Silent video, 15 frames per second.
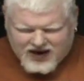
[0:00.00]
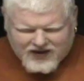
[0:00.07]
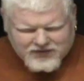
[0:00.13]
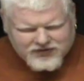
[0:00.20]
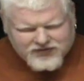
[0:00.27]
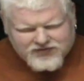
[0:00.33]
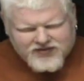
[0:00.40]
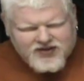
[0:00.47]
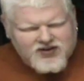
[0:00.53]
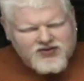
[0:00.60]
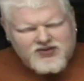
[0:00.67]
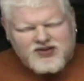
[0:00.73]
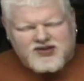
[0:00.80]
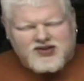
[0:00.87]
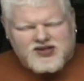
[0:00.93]
I would
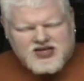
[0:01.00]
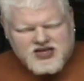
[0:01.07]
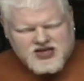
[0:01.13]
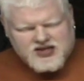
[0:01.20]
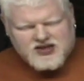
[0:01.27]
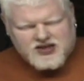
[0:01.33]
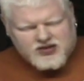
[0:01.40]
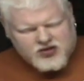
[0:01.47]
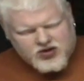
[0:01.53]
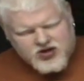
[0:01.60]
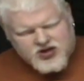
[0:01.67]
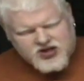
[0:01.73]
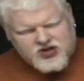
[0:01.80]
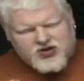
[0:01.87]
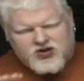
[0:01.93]
figure that the
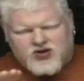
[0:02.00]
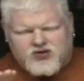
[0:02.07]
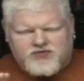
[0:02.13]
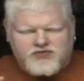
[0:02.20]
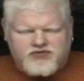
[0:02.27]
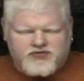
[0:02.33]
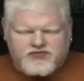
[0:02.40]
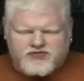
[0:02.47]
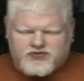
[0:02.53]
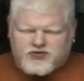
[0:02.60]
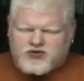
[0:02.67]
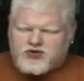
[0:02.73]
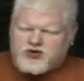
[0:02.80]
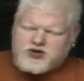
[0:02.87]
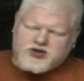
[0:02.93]
learning curve
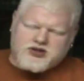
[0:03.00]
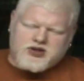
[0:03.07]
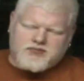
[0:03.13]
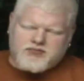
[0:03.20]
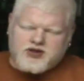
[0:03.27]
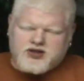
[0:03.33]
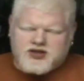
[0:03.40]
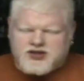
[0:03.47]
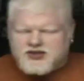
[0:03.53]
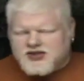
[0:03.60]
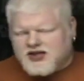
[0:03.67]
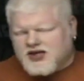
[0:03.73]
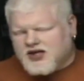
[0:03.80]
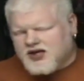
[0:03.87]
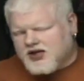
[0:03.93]
for somebody that,
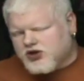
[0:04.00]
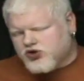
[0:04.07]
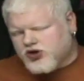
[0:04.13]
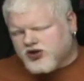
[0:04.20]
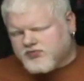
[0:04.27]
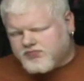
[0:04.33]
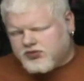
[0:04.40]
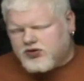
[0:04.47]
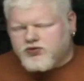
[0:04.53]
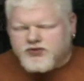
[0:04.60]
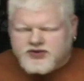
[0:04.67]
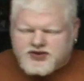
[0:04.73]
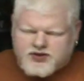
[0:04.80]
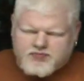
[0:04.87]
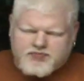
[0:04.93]
say, drinks
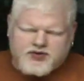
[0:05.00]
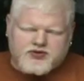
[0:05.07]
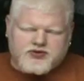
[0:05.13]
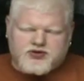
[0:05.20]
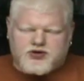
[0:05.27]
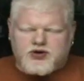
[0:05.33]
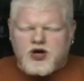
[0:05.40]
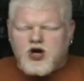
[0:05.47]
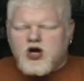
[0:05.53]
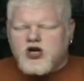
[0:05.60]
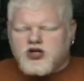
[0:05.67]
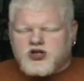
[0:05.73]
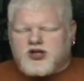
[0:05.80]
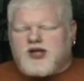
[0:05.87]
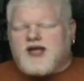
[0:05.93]
Blue as their Pilsner
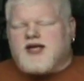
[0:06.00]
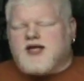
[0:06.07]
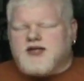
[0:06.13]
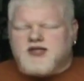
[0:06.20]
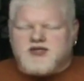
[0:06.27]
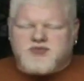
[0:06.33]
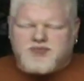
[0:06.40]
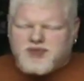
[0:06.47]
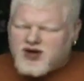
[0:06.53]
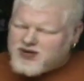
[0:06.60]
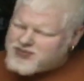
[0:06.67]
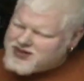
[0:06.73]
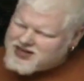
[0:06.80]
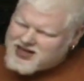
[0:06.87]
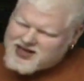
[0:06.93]
to liking this would
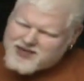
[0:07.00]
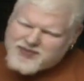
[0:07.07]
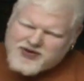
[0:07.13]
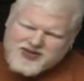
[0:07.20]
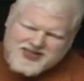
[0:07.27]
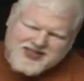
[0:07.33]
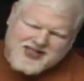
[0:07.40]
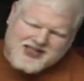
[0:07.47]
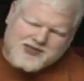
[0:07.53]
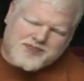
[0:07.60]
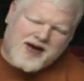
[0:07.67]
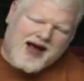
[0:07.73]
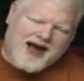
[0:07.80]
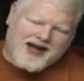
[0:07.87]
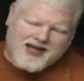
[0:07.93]
probably take about a
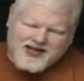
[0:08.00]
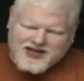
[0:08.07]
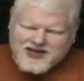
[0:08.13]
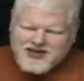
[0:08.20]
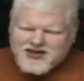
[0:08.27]
6-pack.